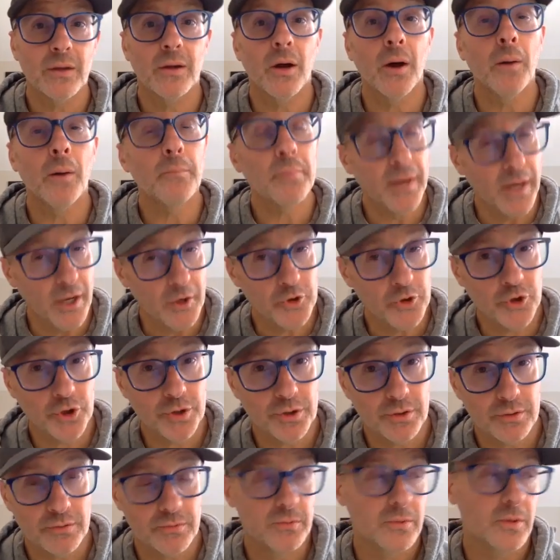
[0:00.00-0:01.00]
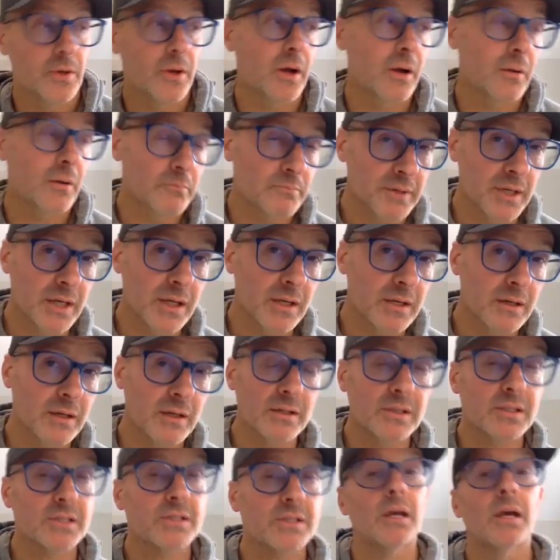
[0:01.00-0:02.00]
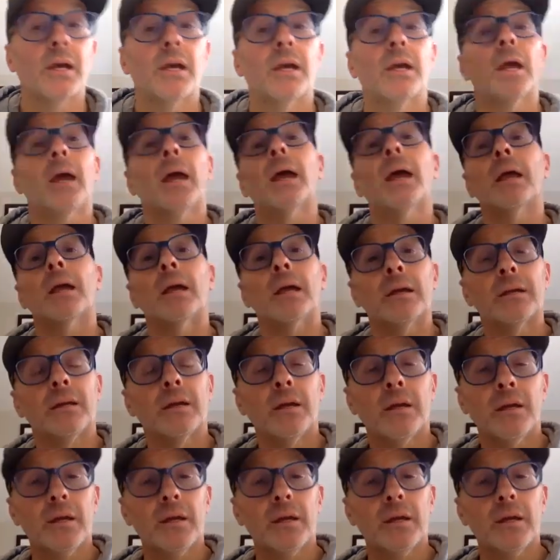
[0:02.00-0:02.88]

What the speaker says: a pitch, a beat, and say, hey,